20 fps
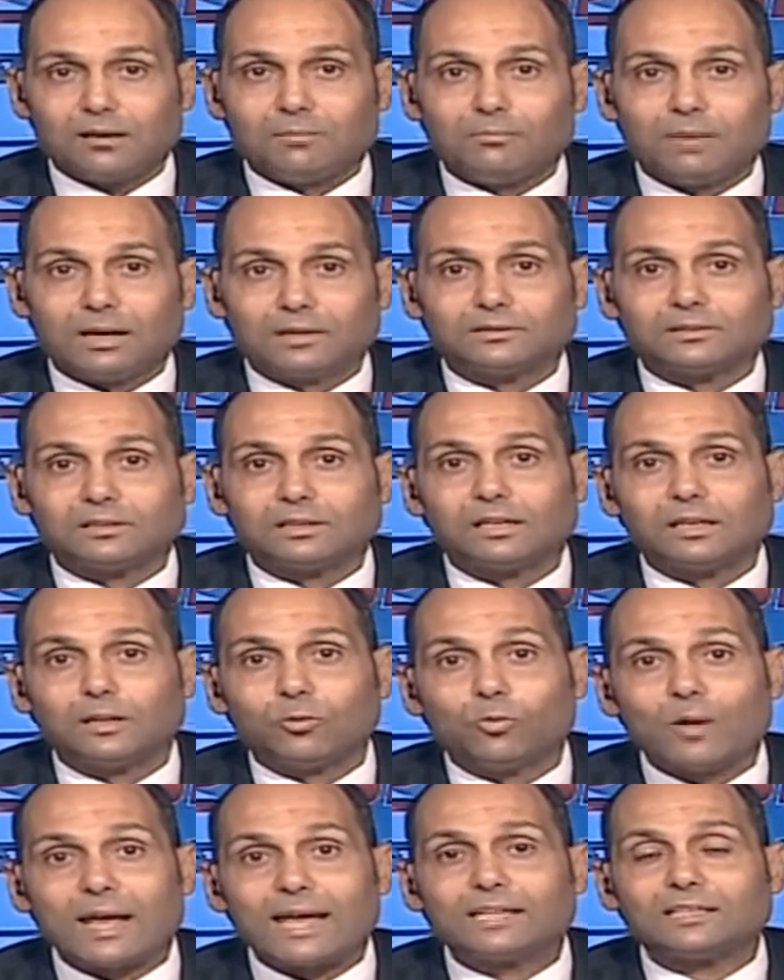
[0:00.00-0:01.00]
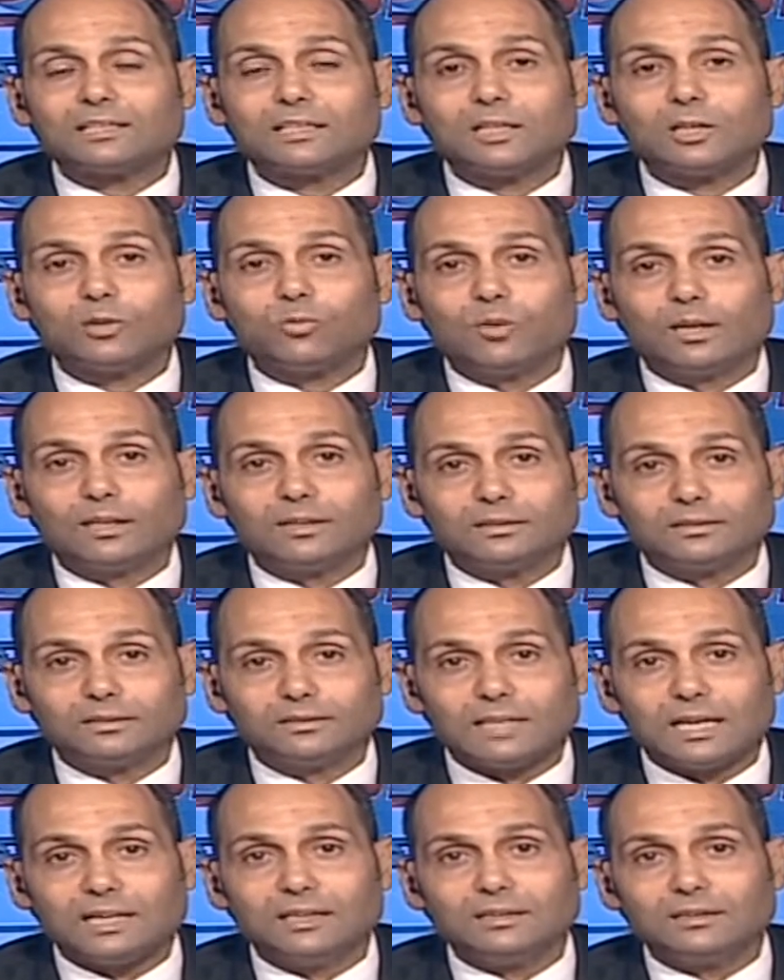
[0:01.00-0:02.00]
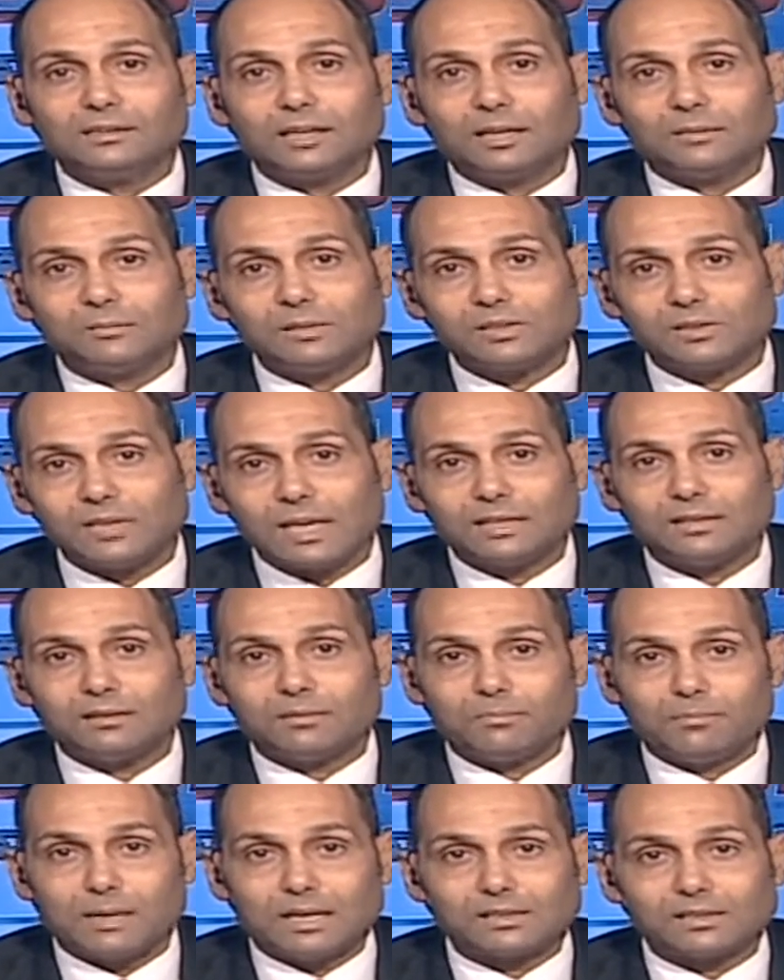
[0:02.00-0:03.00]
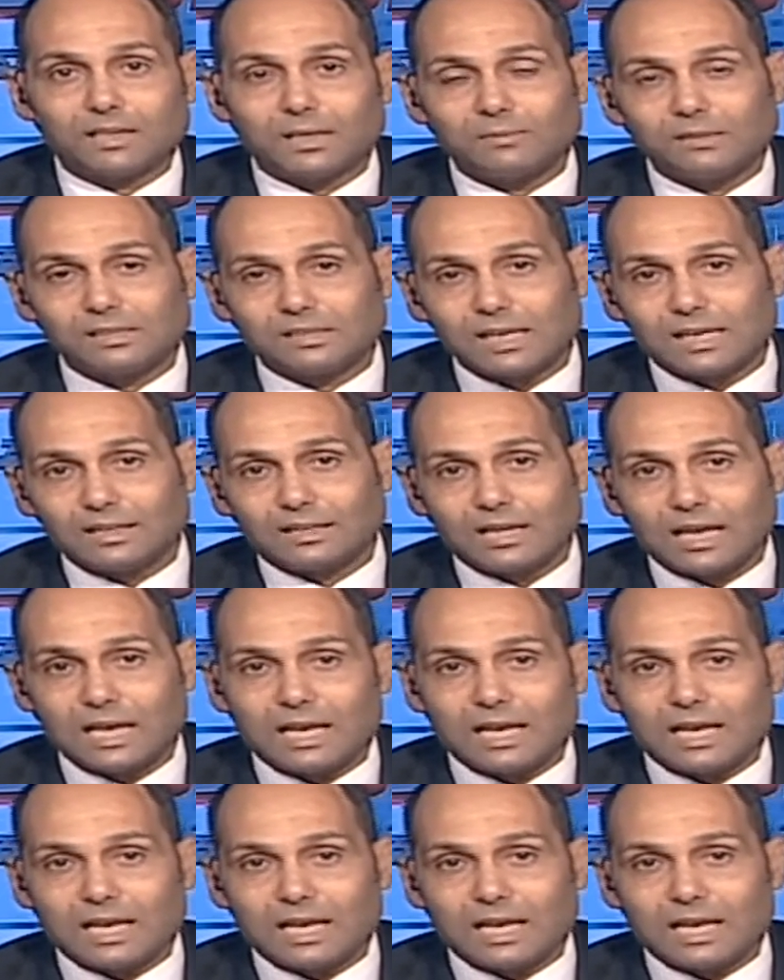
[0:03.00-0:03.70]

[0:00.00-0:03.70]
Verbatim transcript: But weight equal 10 times 10, mass times 10,